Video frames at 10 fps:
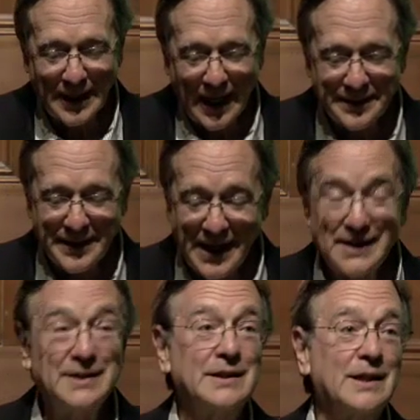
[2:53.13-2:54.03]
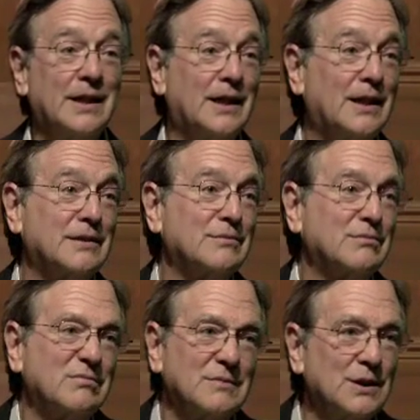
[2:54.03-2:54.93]
And then,
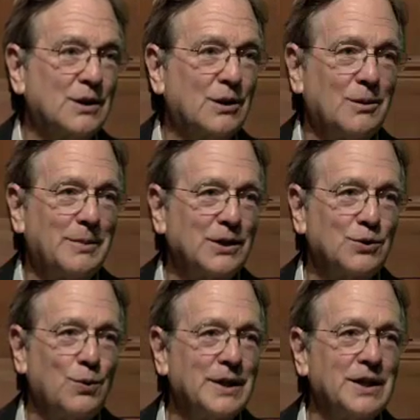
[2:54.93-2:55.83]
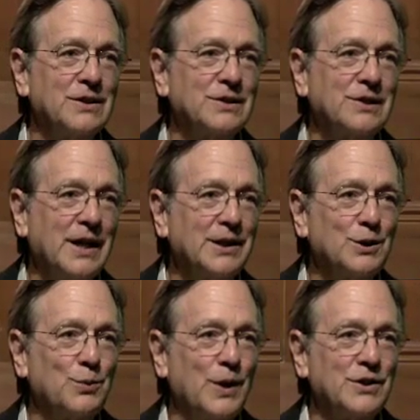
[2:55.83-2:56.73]
about 20 years
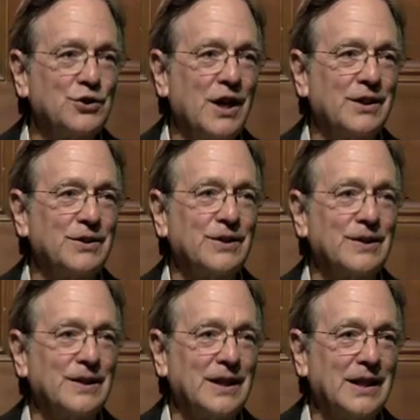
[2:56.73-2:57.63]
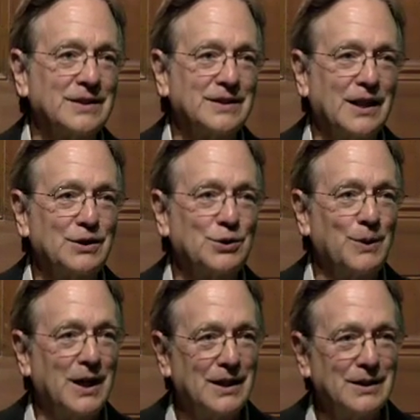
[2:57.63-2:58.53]
later, when gender and
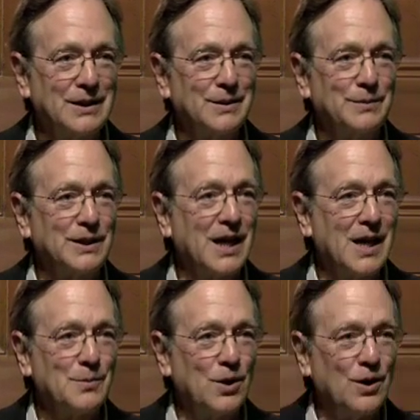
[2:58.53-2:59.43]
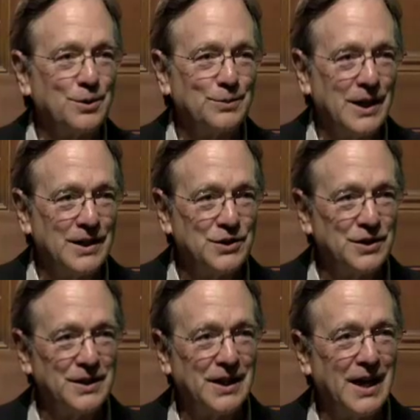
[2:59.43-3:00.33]
sexuality became all the rage
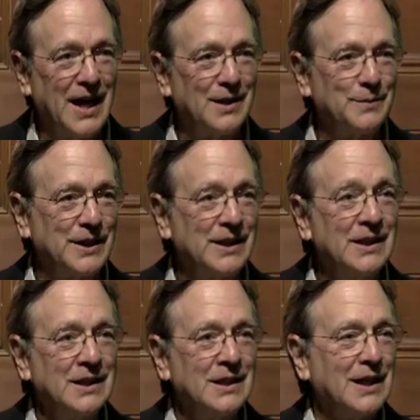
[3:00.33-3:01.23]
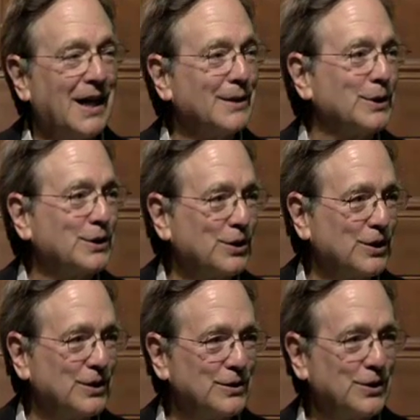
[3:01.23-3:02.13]
in the academy, I
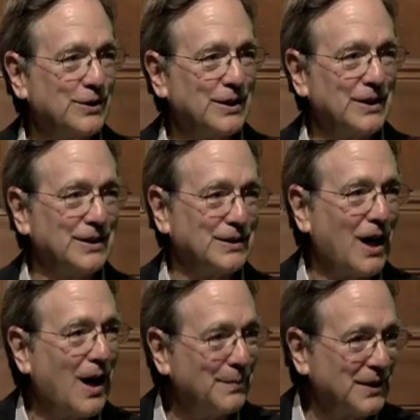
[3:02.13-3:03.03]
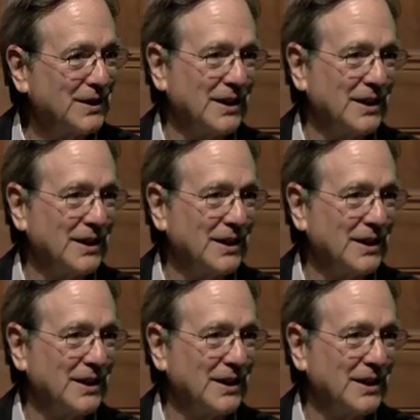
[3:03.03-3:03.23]
returned to the topic